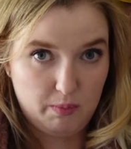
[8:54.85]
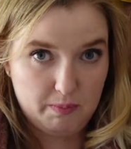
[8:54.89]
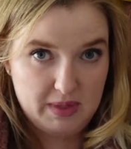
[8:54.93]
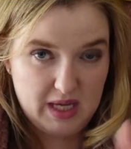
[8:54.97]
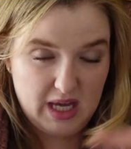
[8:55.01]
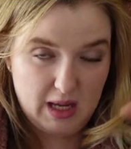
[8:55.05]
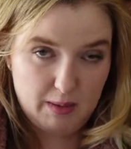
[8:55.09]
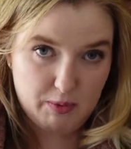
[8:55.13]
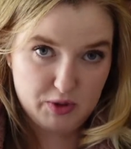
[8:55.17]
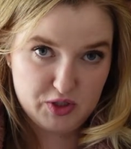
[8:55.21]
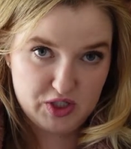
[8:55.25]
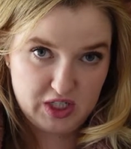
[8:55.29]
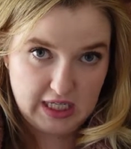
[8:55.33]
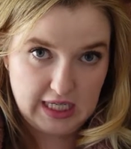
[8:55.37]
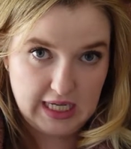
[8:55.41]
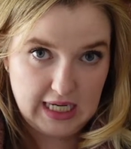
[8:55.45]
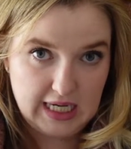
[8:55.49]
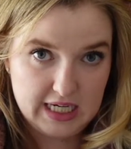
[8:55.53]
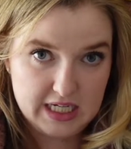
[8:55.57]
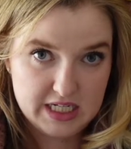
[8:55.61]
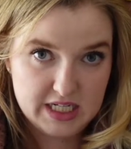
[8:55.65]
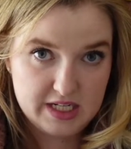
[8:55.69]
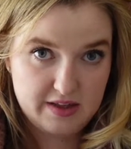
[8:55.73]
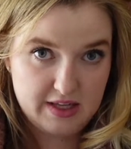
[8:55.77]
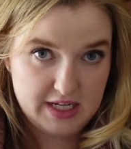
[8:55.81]
be able to get
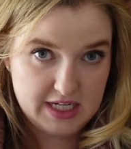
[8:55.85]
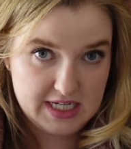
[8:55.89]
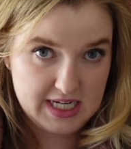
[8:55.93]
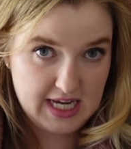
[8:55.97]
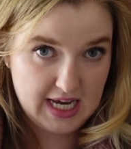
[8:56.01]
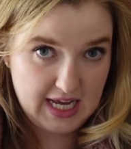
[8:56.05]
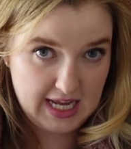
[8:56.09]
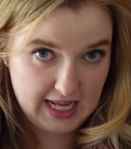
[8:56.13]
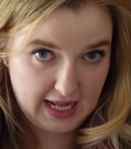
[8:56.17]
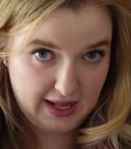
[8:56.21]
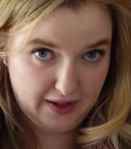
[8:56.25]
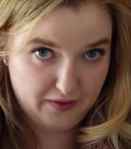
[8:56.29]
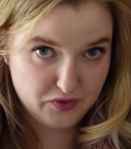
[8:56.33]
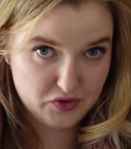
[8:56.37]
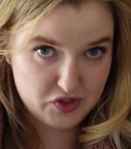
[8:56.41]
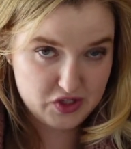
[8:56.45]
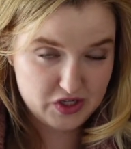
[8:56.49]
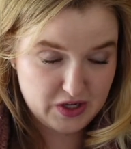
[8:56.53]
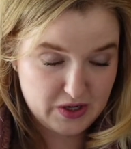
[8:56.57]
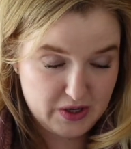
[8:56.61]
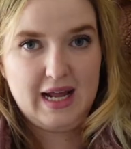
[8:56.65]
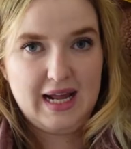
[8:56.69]
into the tent.